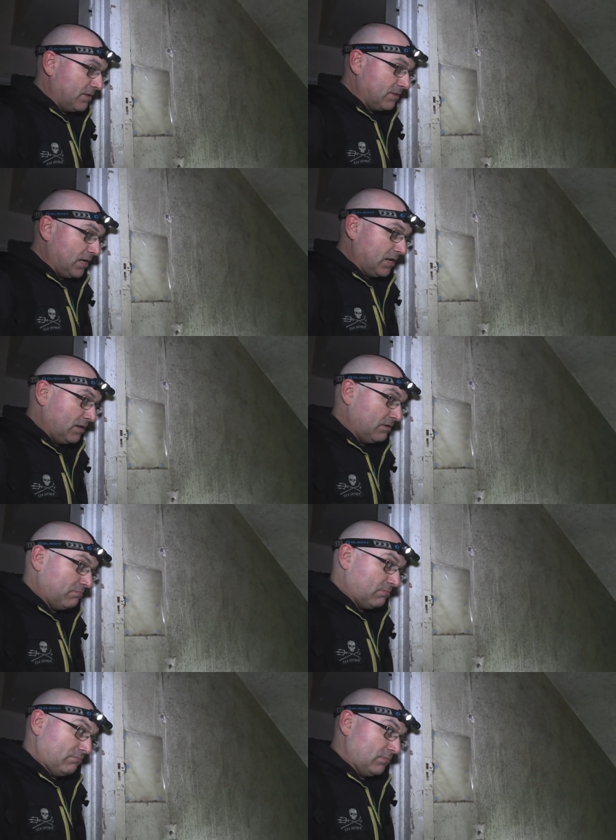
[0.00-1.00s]
that they,
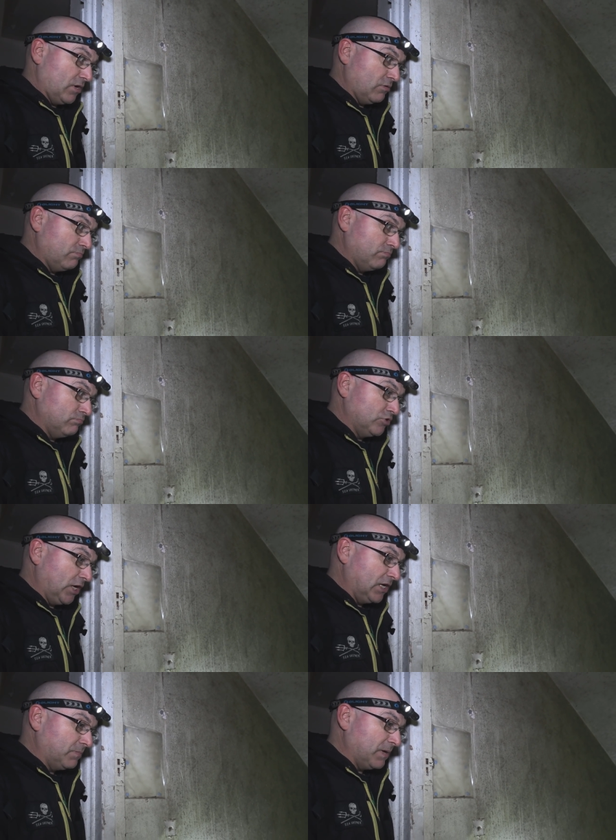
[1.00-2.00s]
you know,
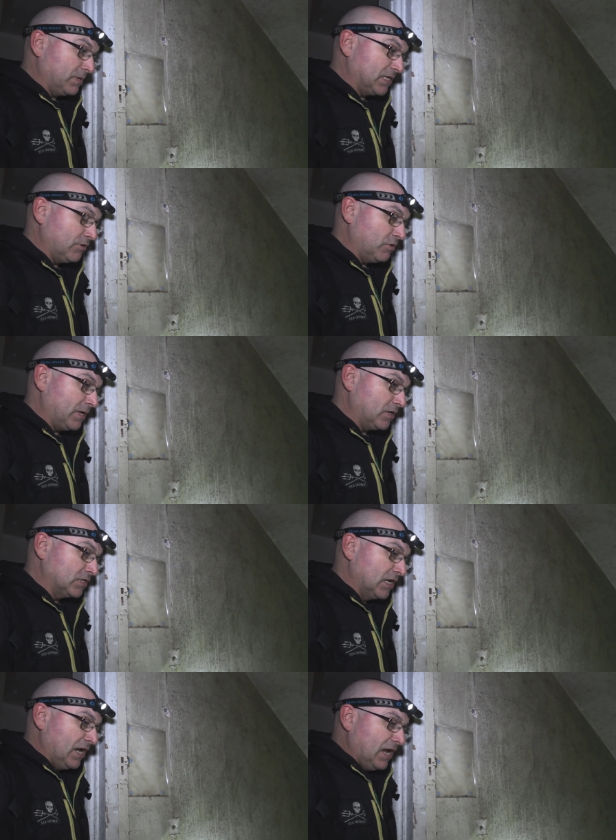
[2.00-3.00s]
jailed people down here
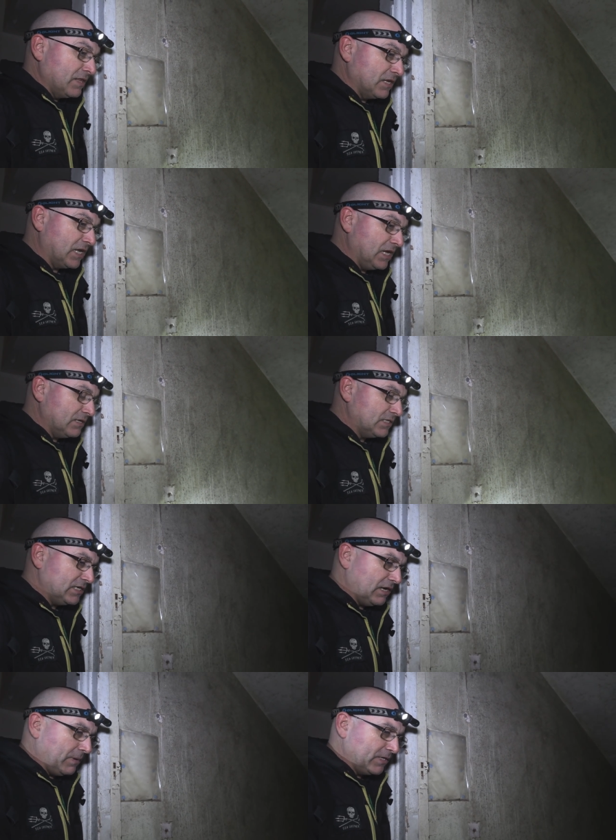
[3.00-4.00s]
because
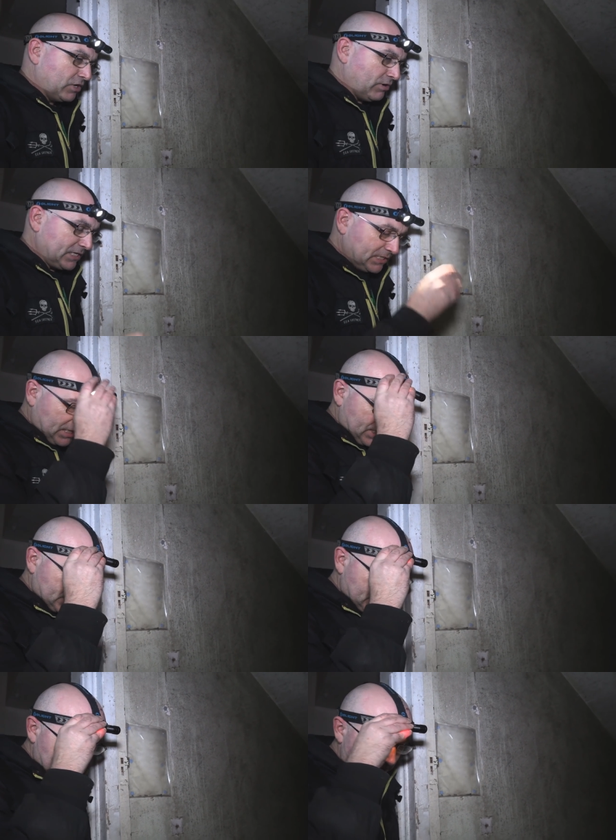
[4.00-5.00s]
the Am I correct in saying the
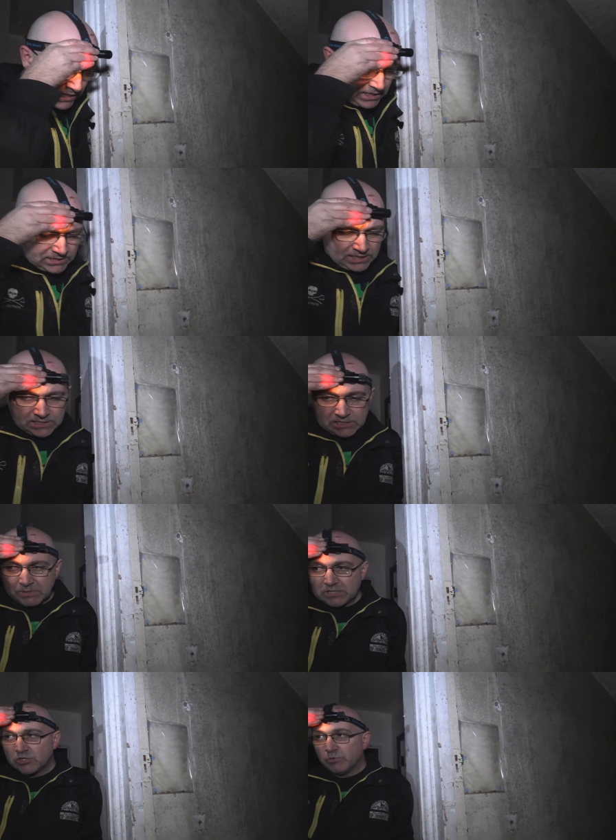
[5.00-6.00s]
city and guilds had
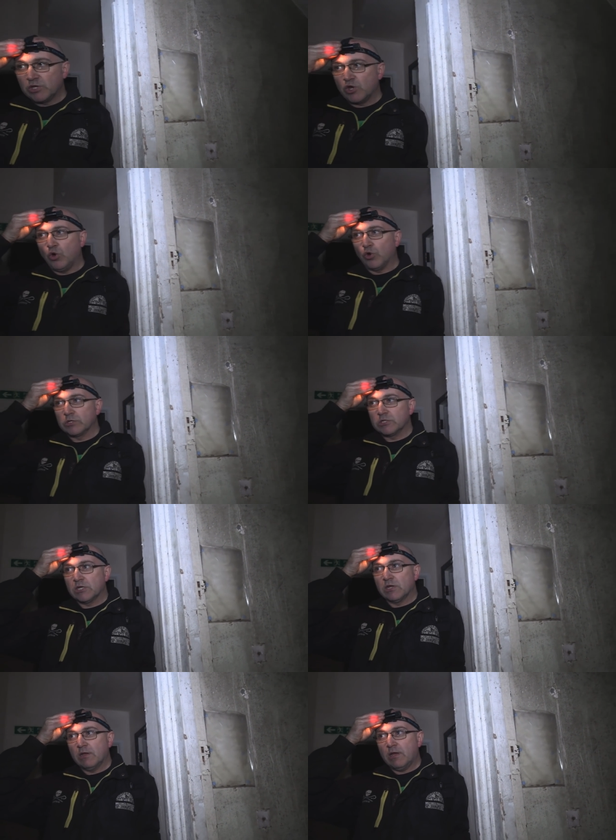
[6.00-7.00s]
something to do with
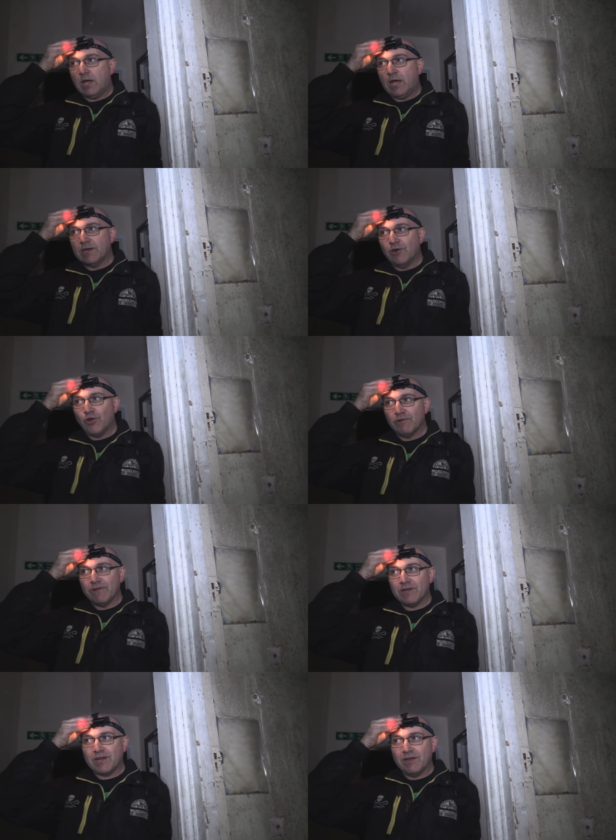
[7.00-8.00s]
courts? and a lot of
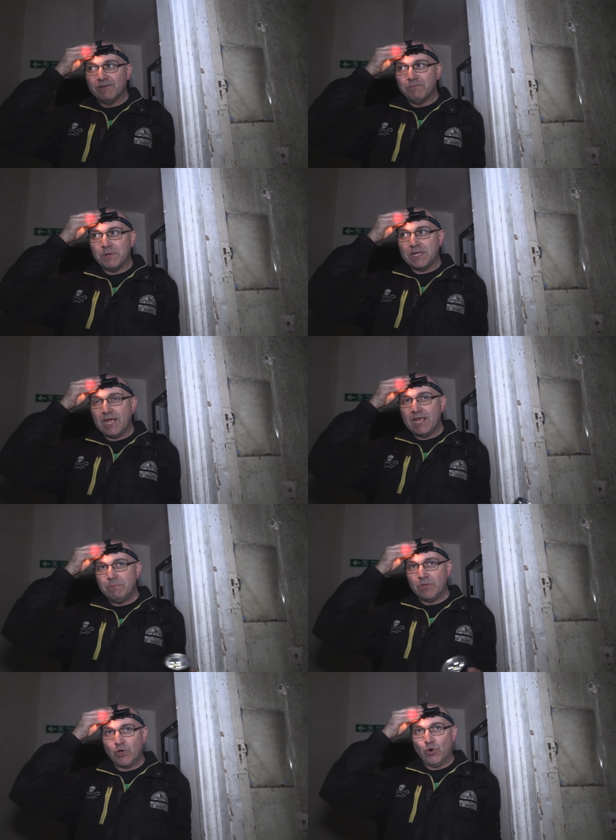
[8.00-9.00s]
it kind of
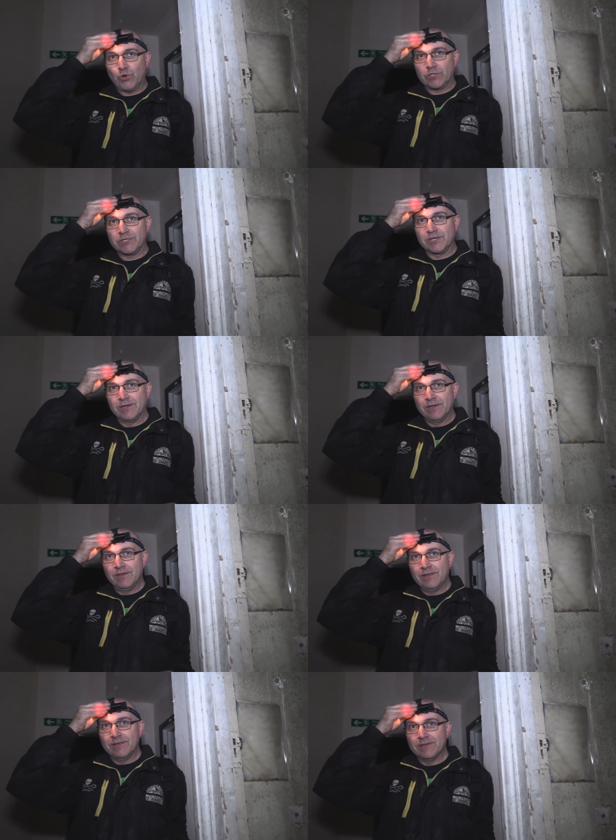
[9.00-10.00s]
became the courts. That's
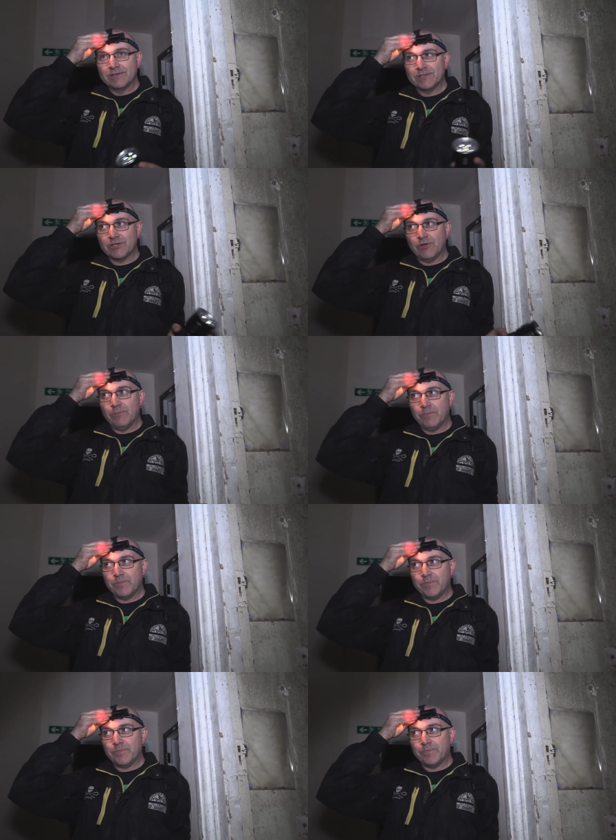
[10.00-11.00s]
right. The, the, the so, whole
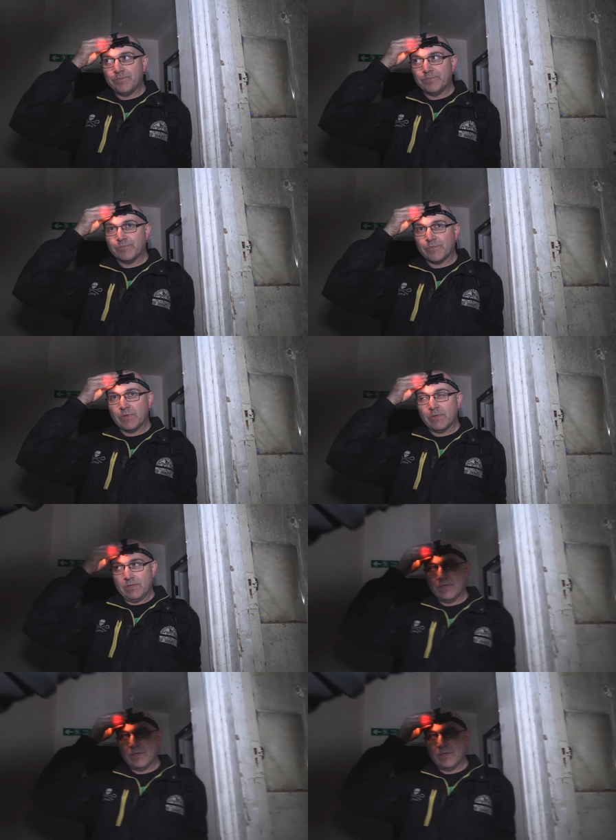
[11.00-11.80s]
thing was actually